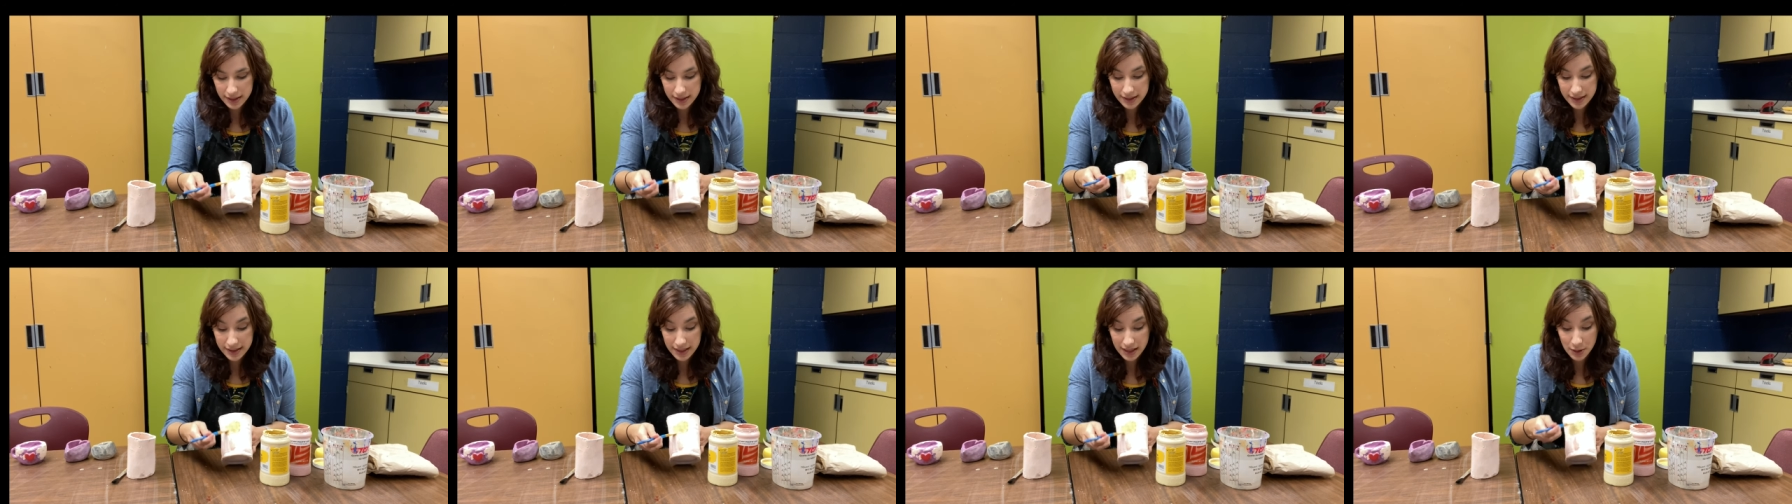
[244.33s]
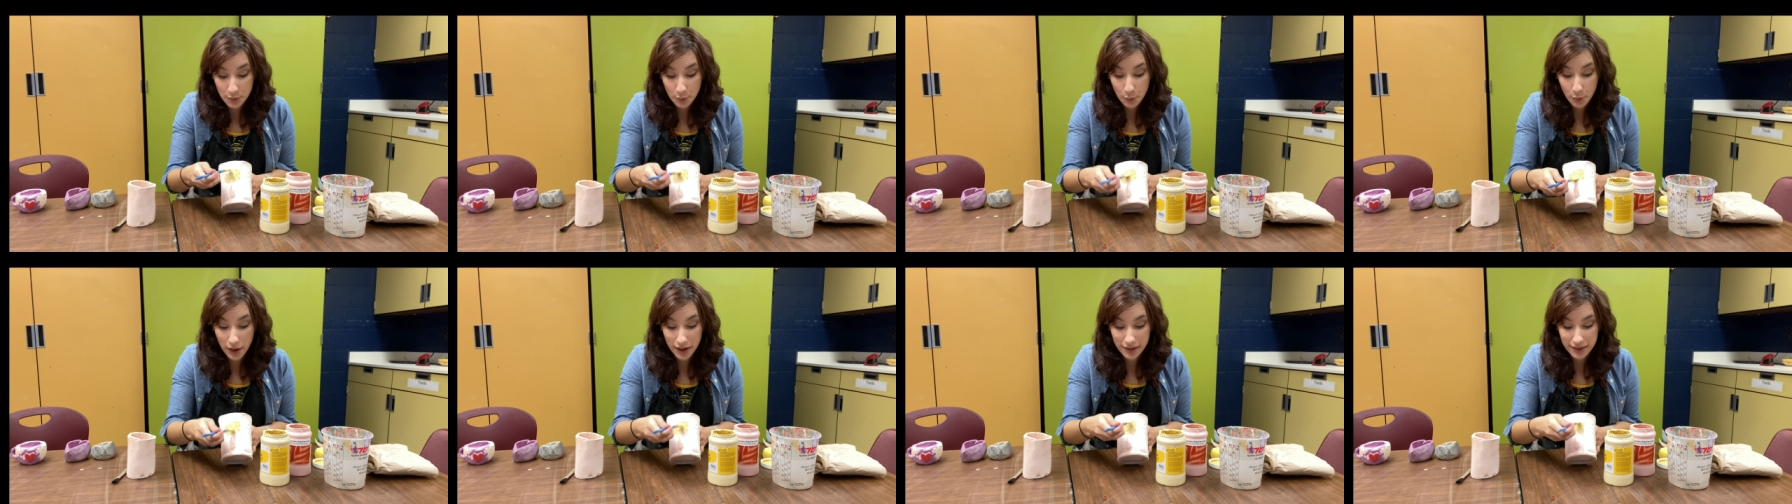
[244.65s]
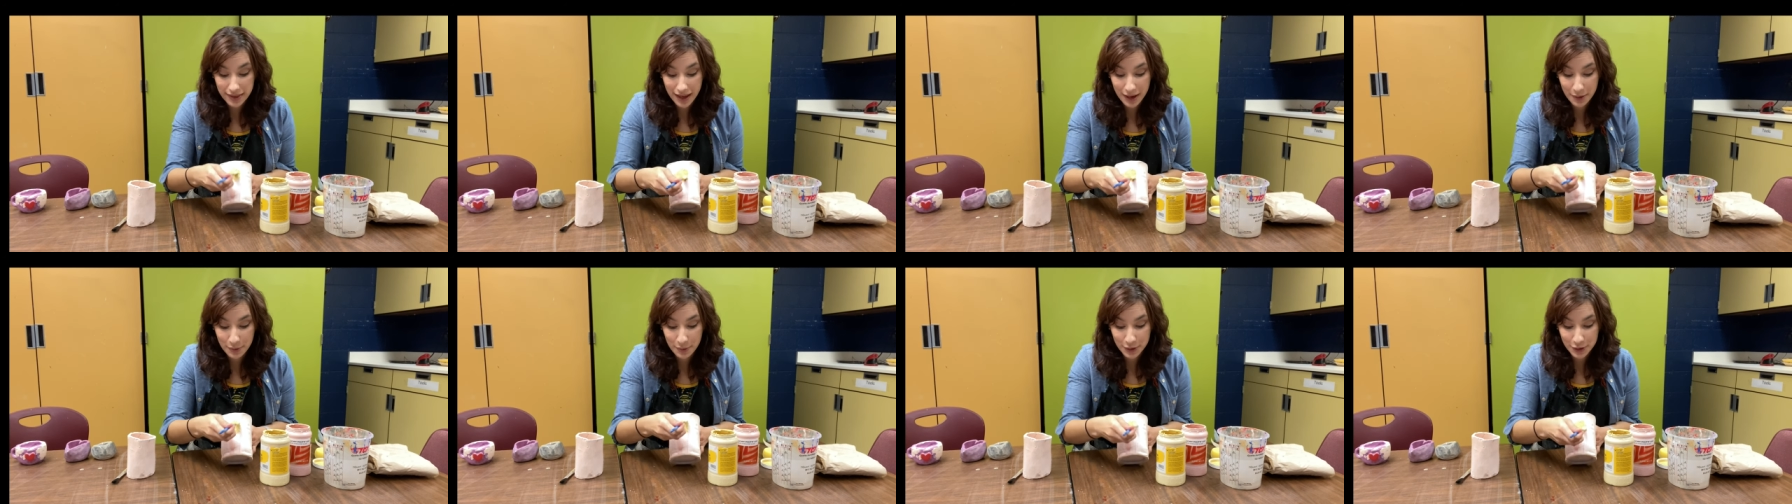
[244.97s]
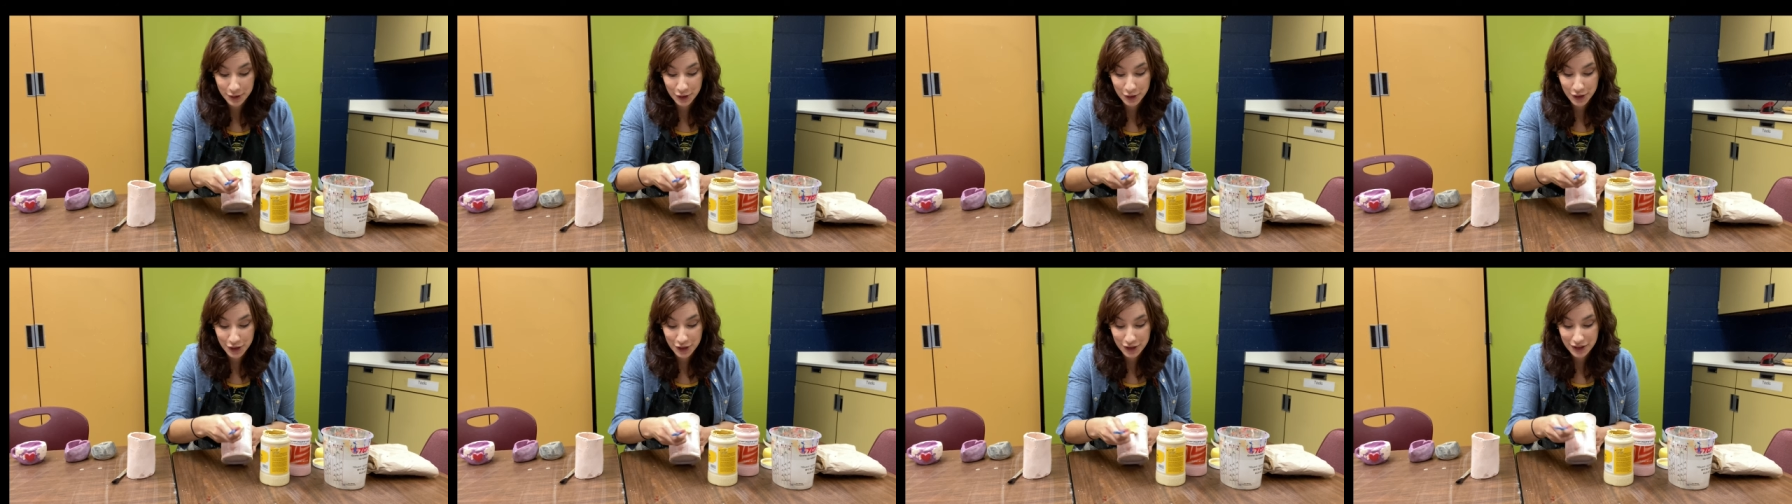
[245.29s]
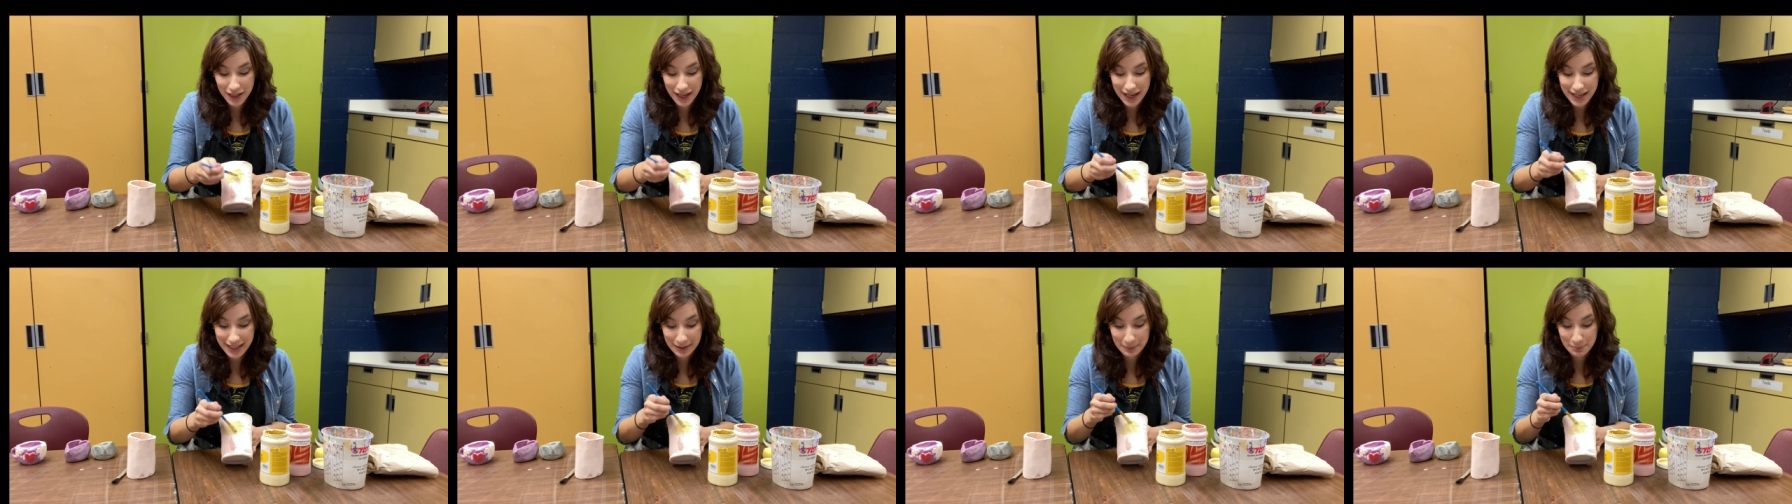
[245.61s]
see what they would look
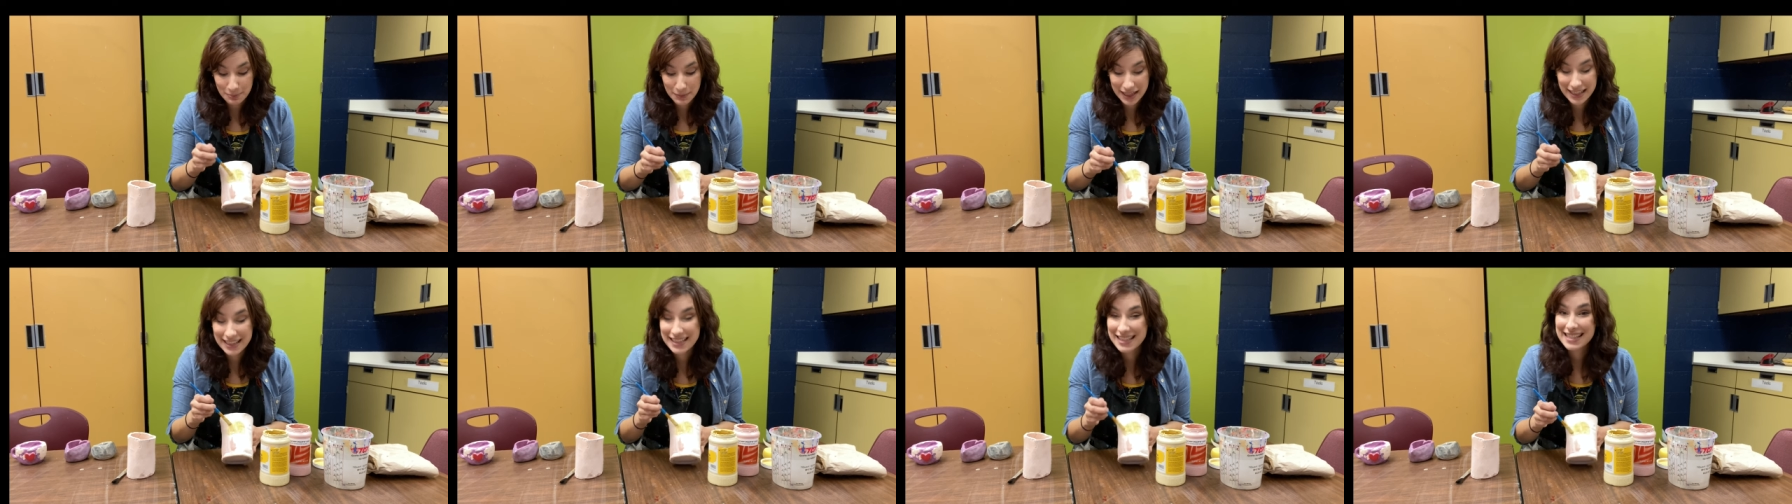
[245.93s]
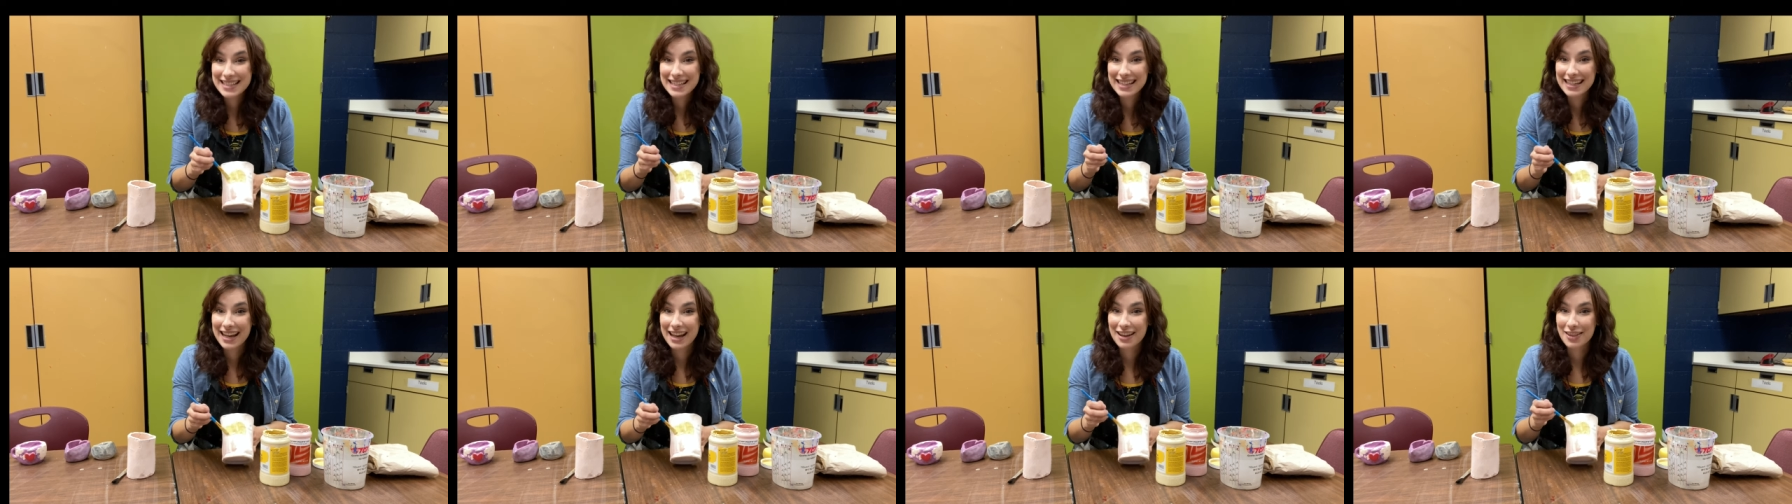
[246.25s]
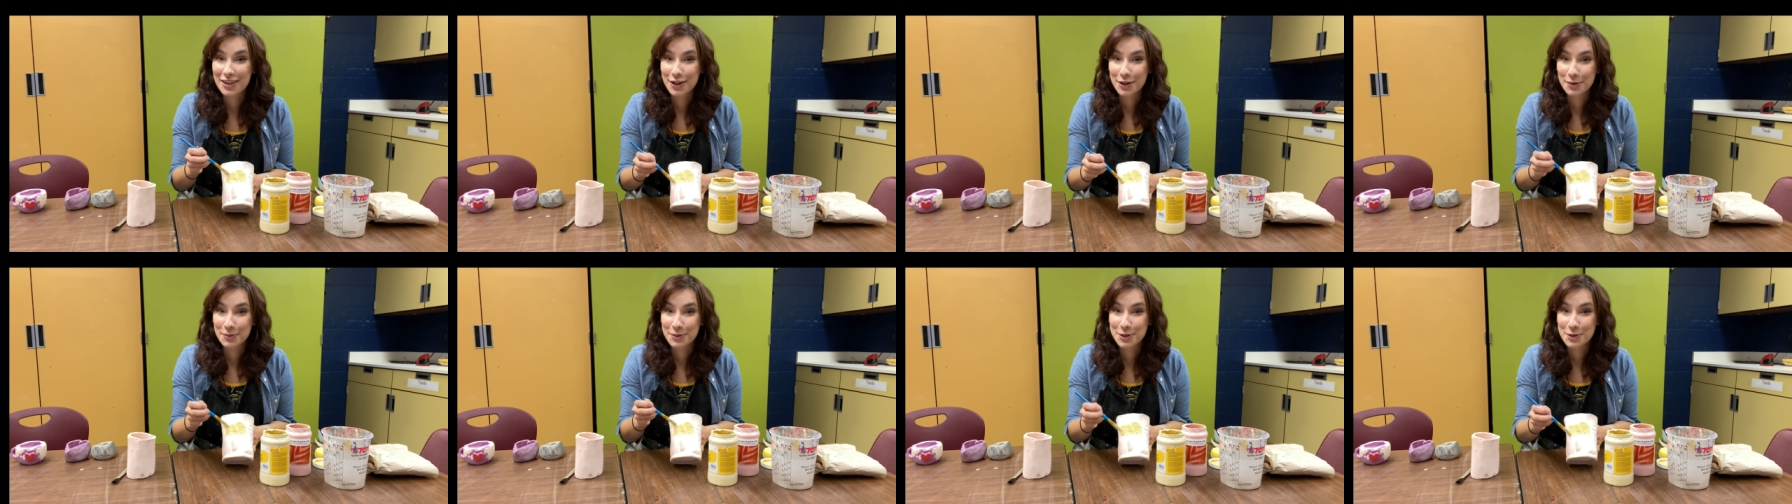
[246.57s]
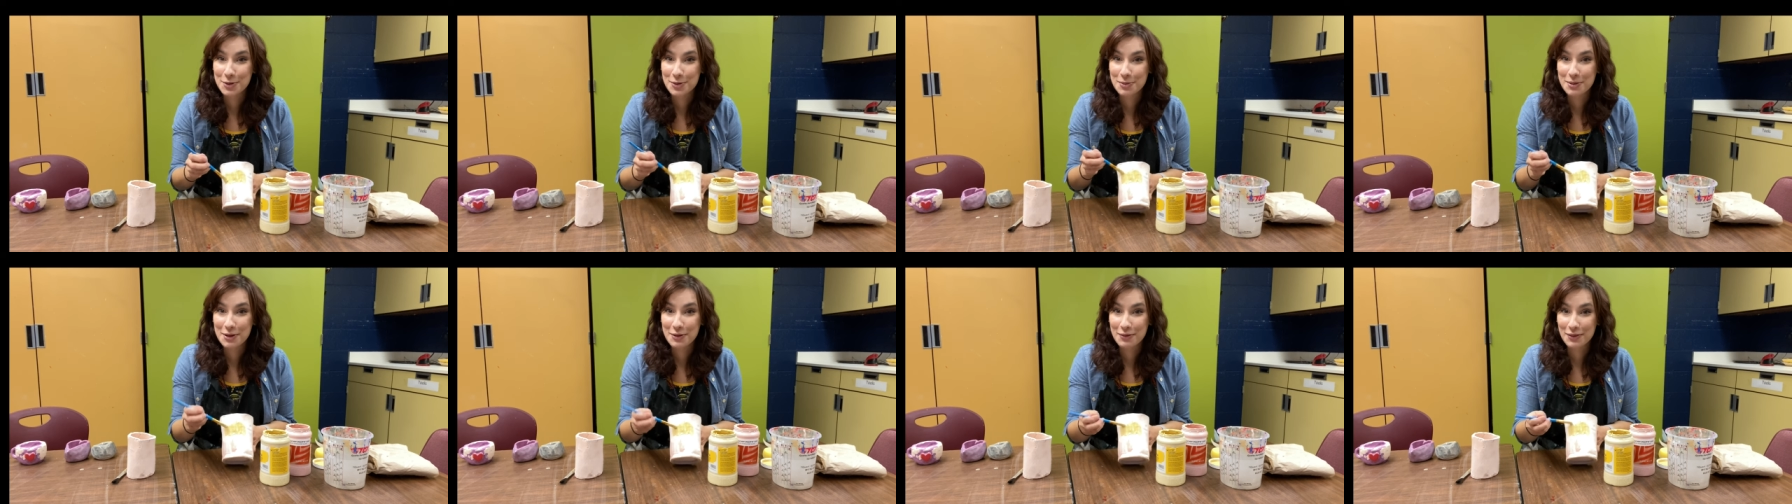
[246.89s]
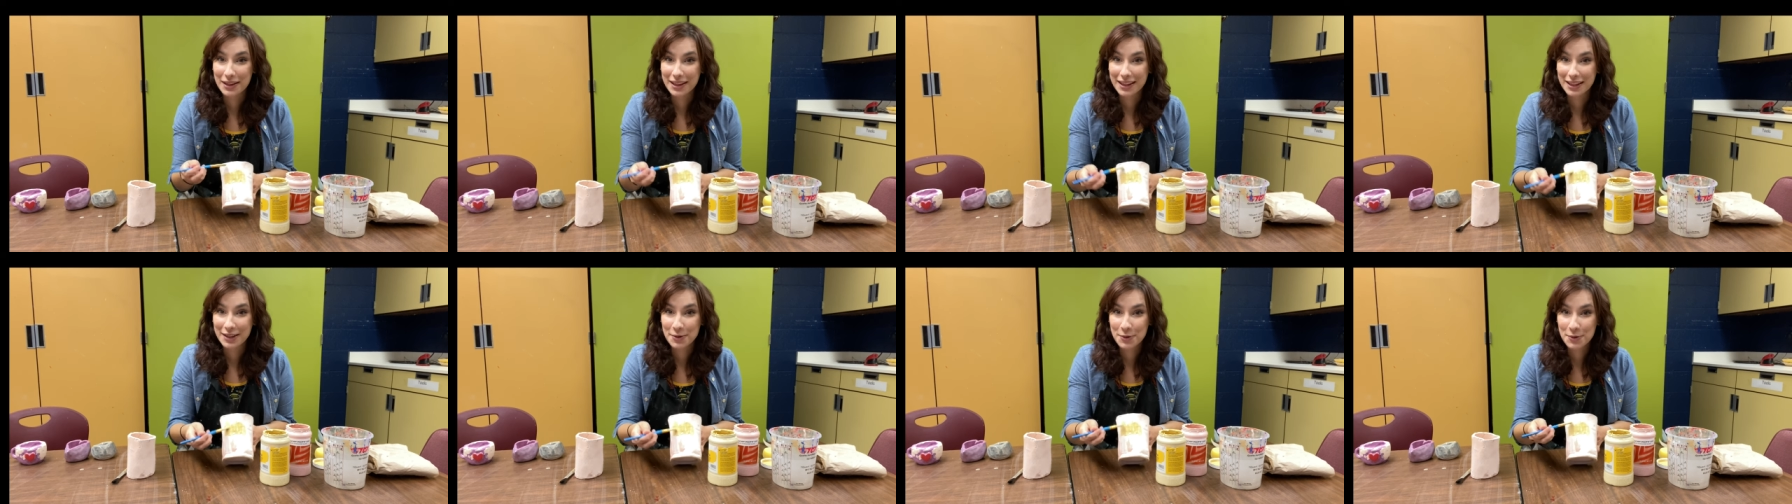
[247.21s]
like mixed together, which would be
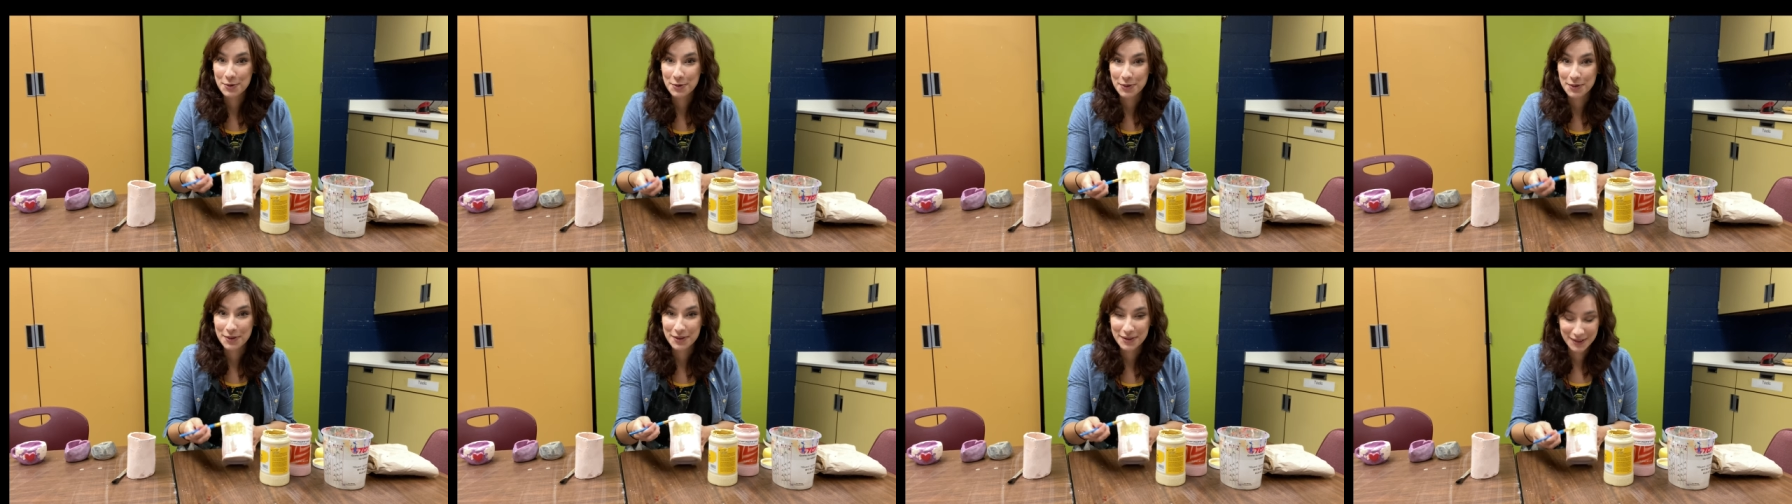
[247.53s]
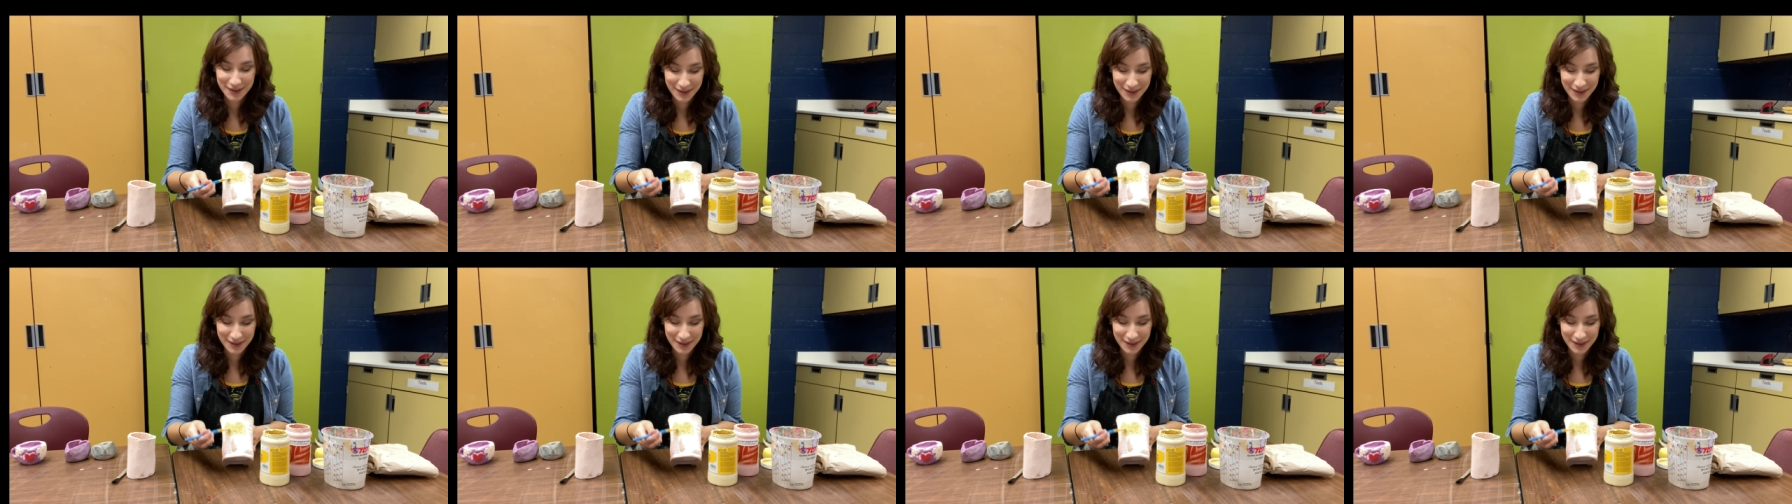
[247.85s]
really cool.